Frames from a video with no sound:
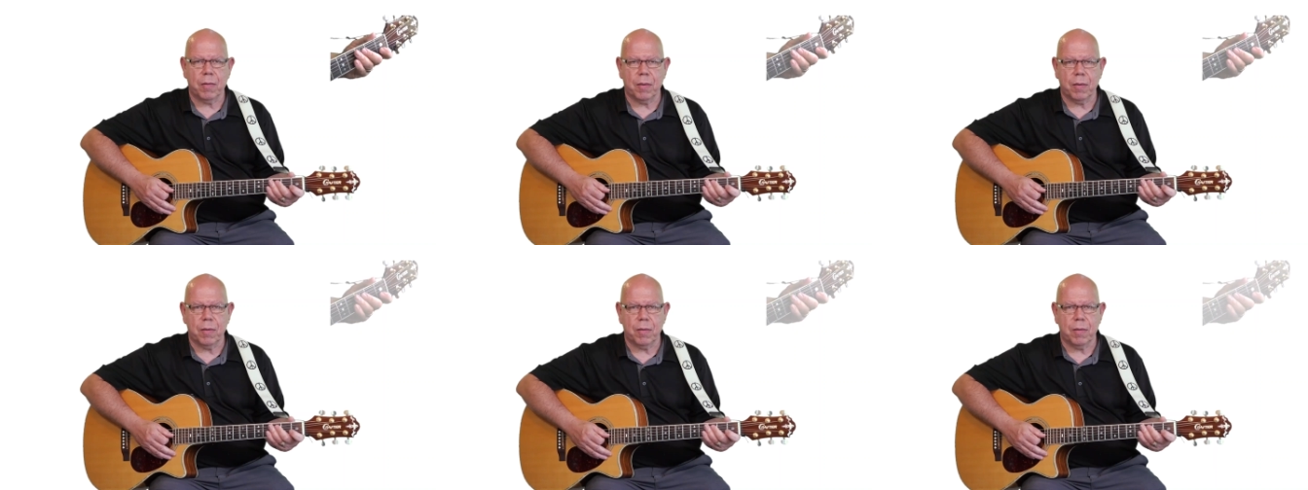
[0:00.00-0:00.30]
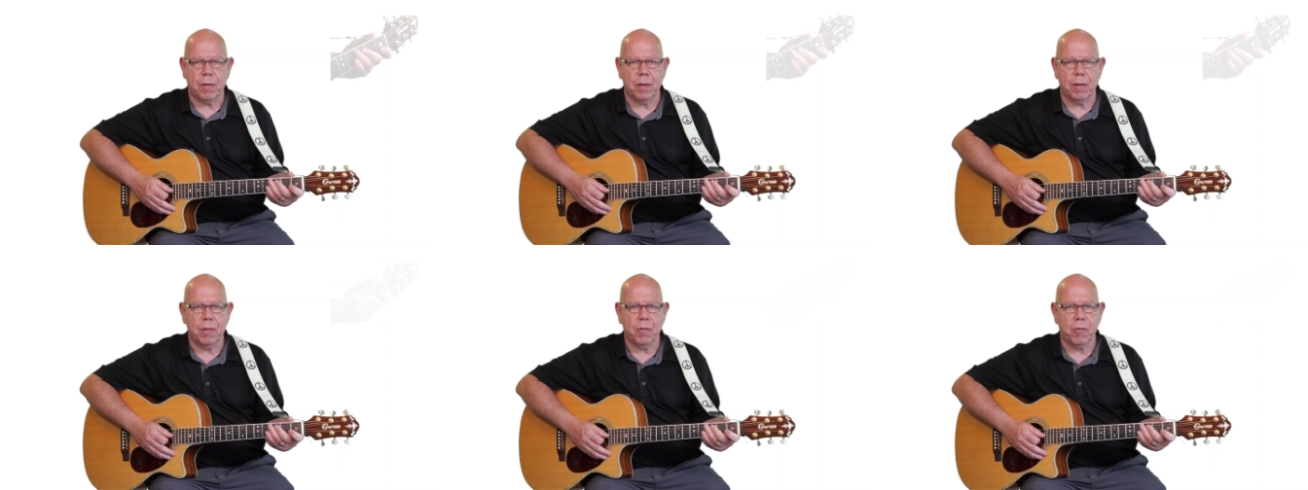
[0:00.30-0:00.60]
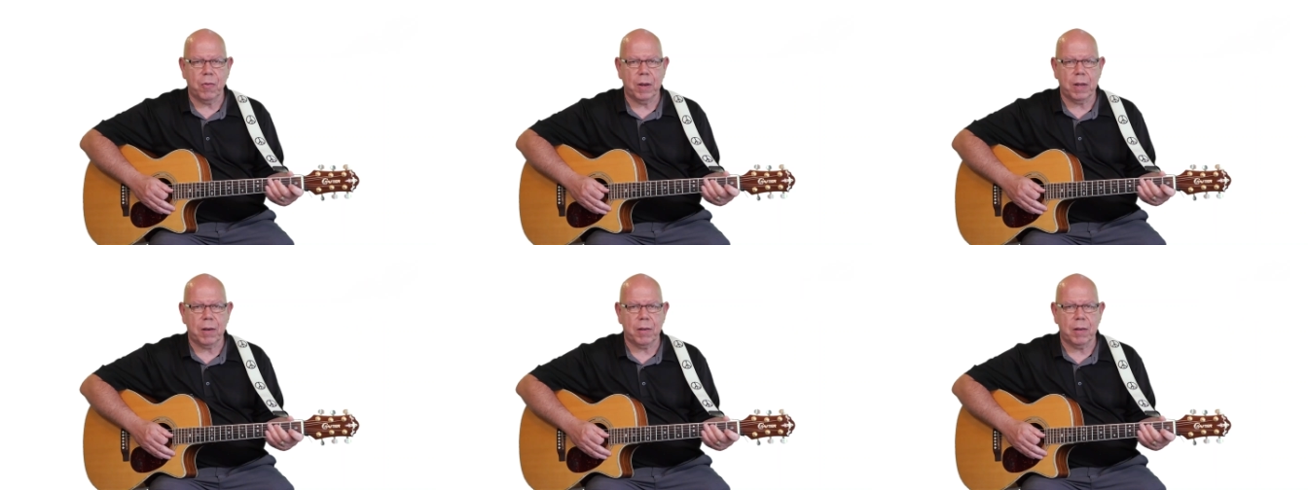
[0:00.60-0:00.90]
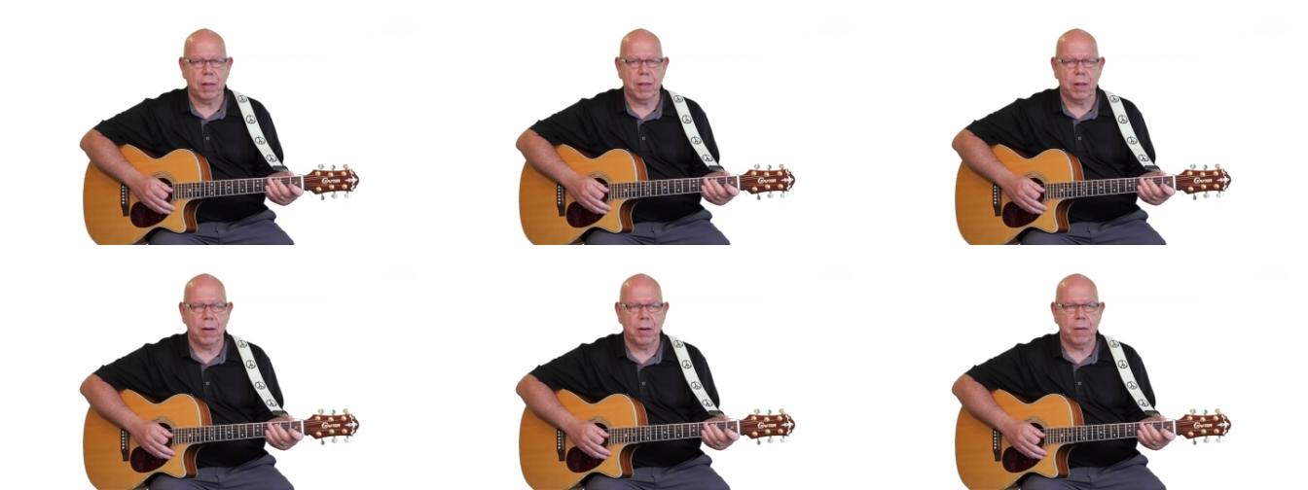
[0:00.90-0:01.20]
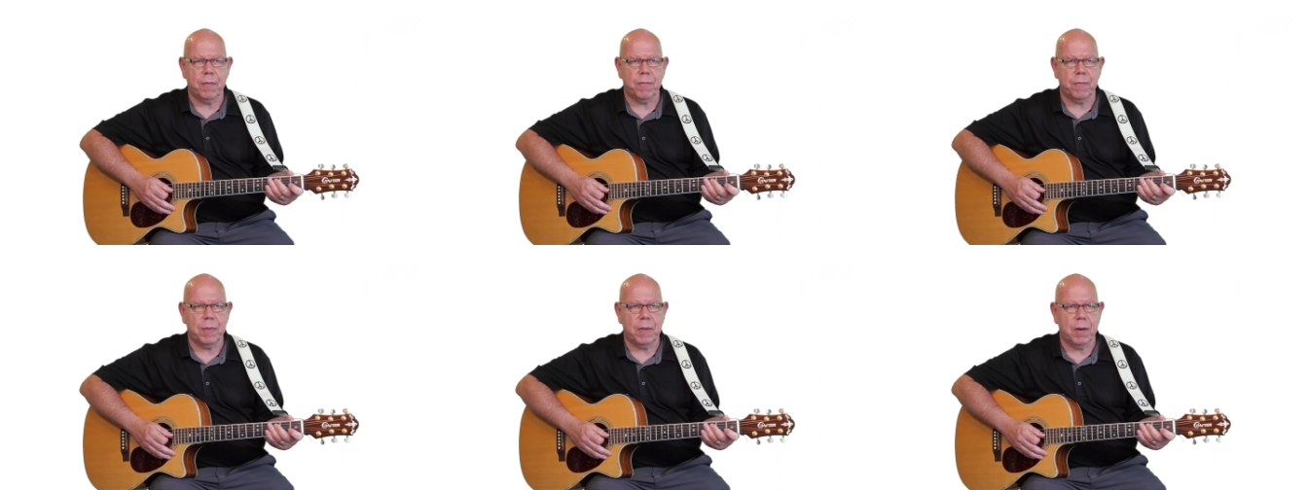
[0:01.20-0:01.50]
So there's little tricks in
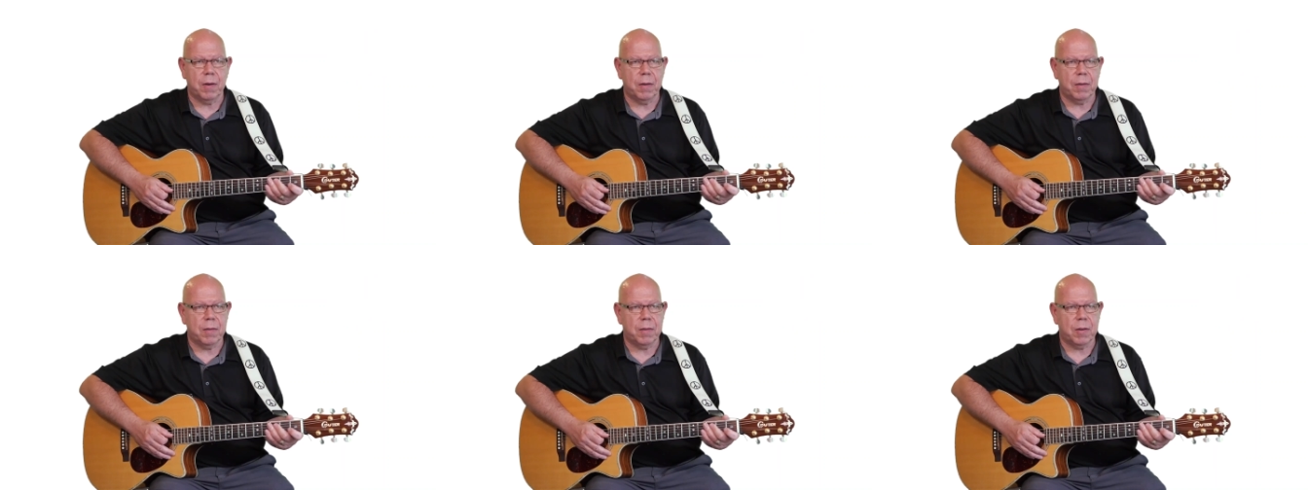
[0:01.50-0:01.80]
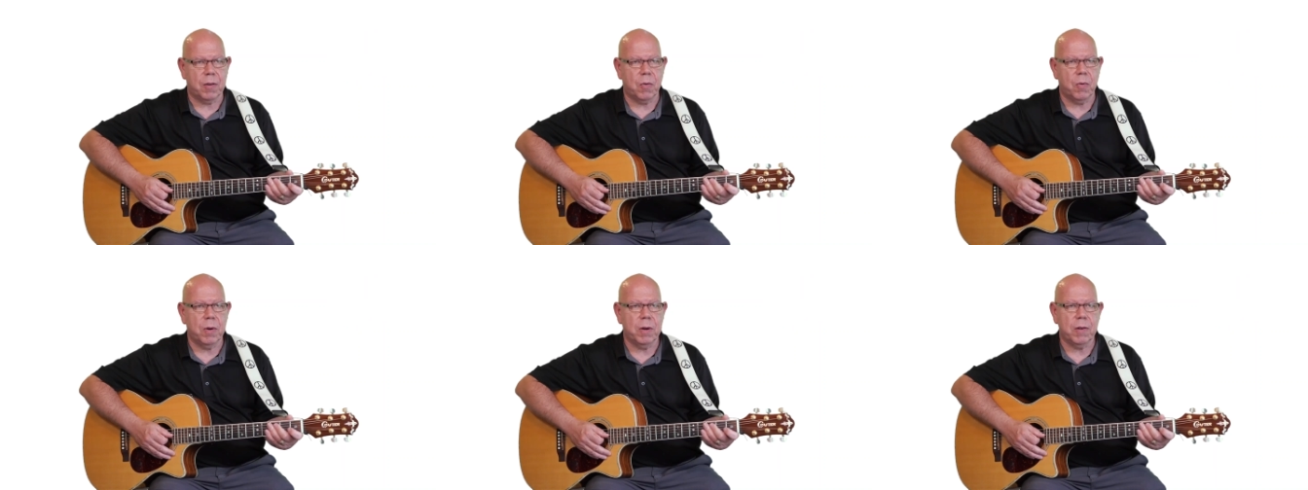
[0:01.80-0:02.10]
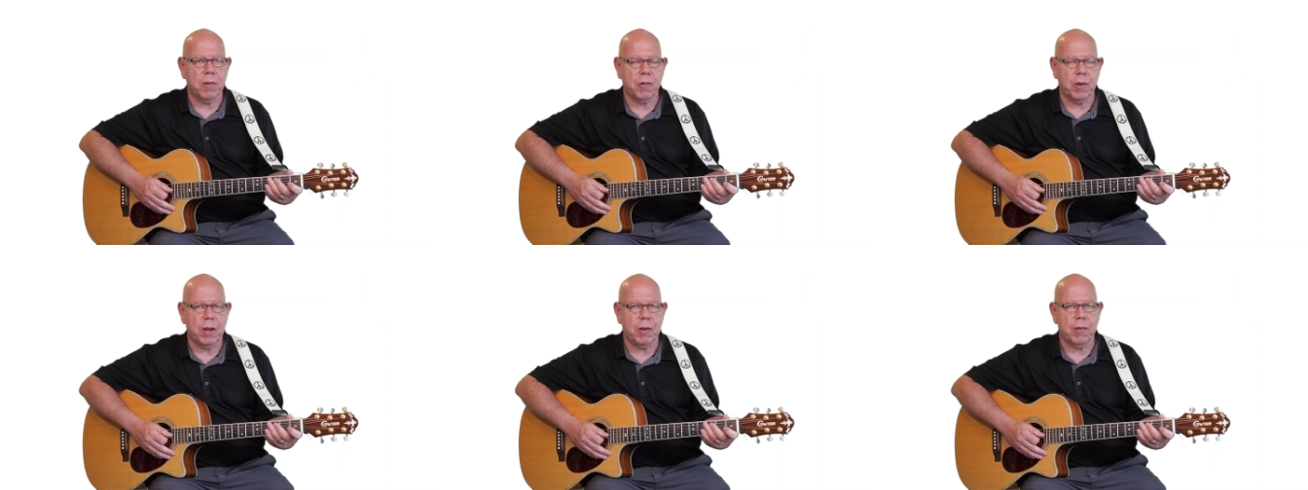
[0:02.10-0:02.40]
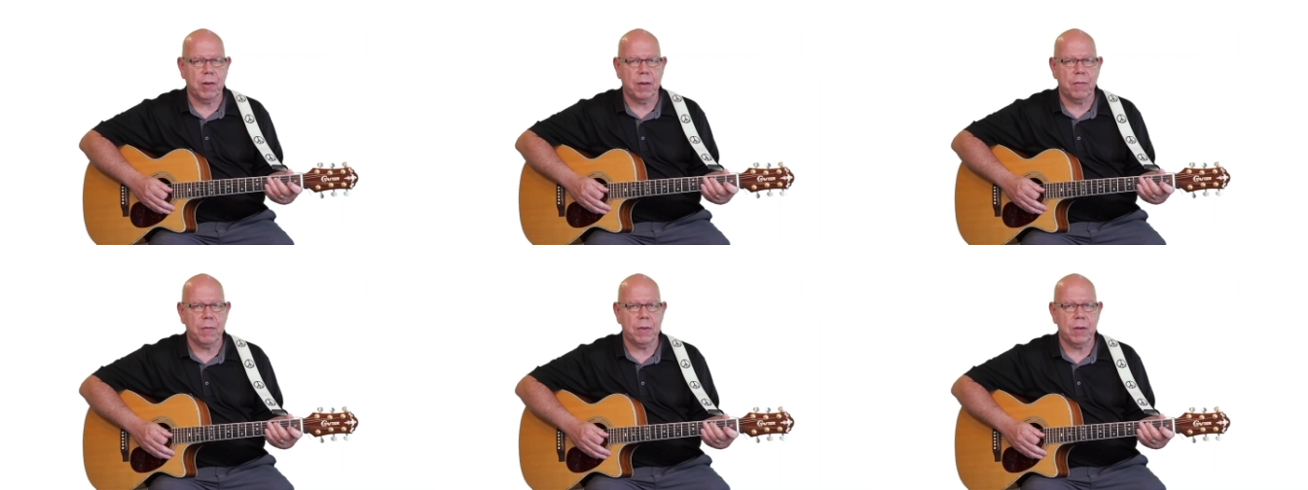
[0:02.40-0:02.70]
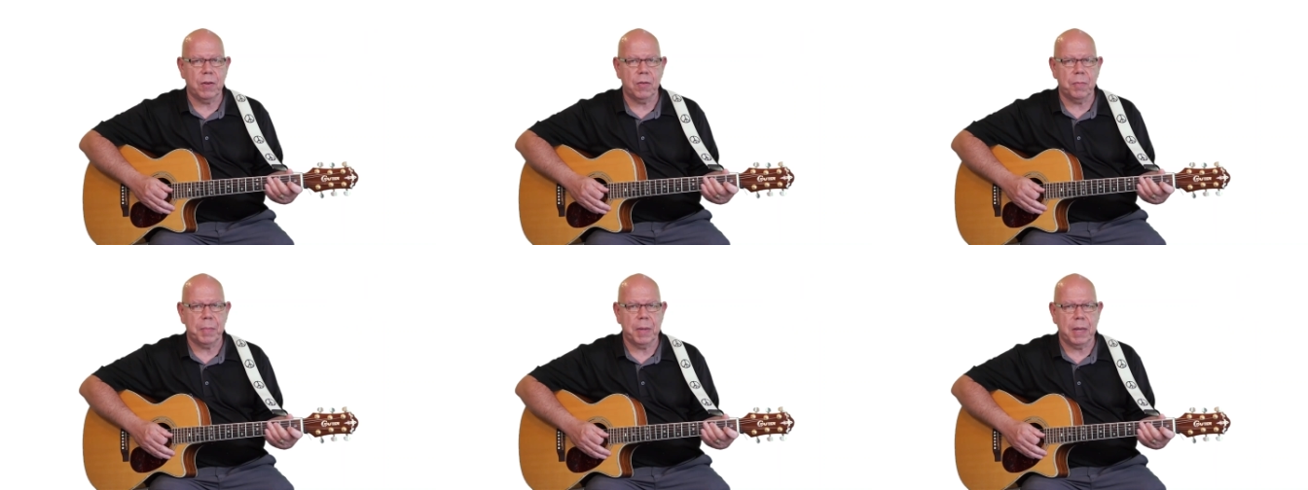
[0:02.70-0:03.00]
there. If the chord's changing every
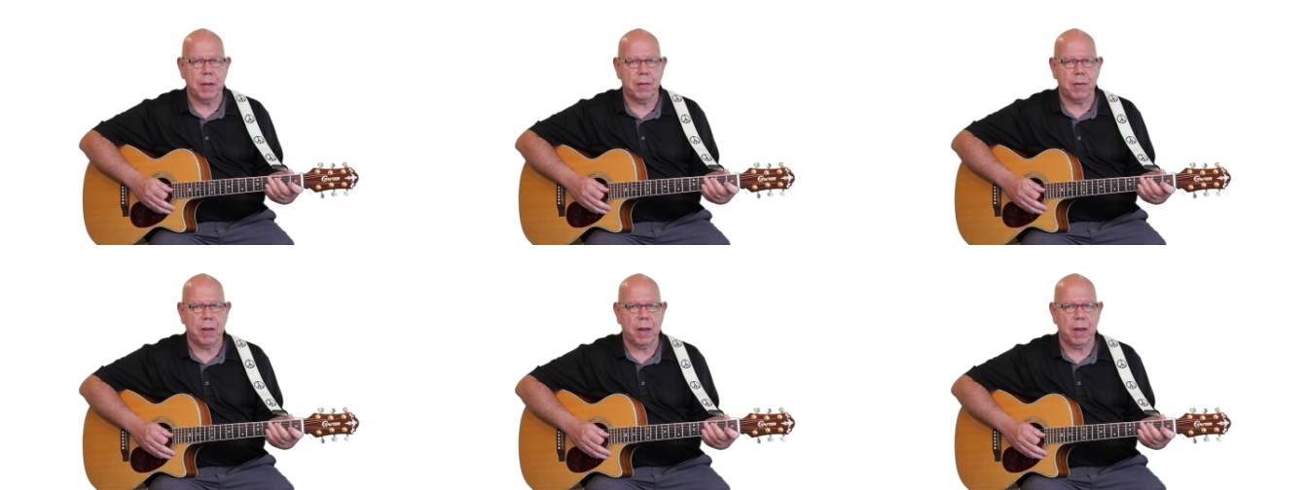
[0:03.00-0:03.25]
2 beats,